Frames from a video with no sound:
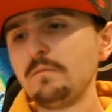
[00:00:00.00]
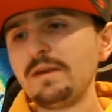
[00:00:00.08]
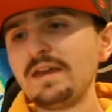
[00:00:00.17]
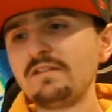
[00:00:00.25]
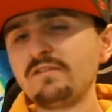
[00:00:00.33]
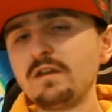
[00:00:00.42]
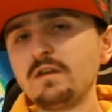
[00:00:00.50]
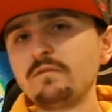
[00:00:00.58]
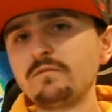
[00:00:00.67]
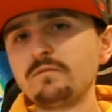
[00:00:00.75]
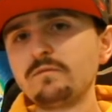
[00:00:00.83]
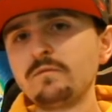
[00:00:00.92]
players that
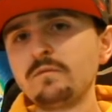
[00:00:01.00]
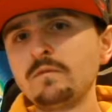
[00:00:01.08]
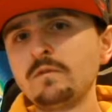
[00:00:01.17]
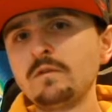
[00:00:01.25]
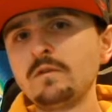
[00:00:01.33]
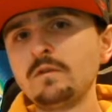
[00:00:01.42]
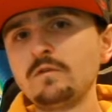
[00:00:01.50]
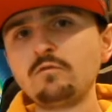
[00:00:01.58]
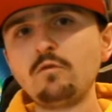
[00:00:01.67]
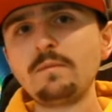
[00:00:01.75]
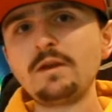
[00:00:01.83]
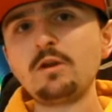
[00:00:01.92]
have
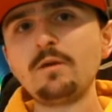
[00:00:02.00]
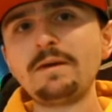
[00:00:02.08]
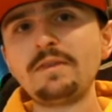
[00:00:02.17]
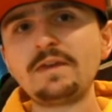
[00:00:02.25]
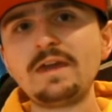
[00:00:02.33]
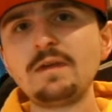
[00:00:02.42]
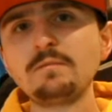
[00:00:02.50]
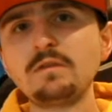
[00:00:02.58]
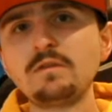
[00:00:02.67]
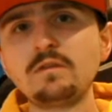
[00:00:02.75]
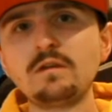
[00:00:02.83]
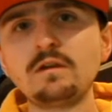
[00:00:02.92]
taught me a lot about the game
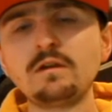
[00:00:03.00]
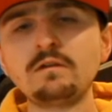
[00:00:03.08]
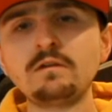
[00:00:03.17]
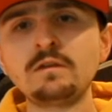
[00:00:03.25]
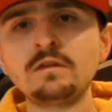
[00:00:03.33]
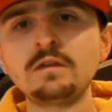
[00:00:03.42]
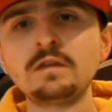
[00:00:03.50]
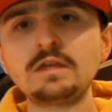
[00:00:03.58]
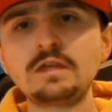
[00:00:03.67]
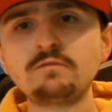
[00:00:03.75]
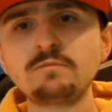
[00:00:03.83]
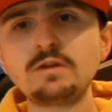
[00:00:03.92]
and uh,
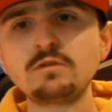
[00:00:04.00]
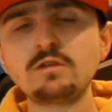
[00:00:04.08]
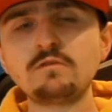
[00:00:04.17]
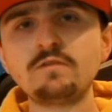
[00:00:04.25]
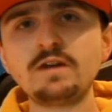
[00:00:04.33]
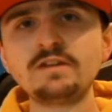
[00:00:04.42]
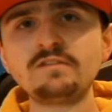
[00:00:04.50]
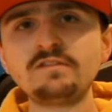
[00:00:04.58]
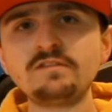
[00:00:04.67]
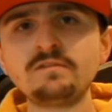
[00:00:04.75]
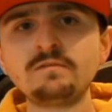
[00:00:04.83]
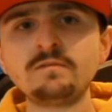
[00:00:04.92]
giving me good advice.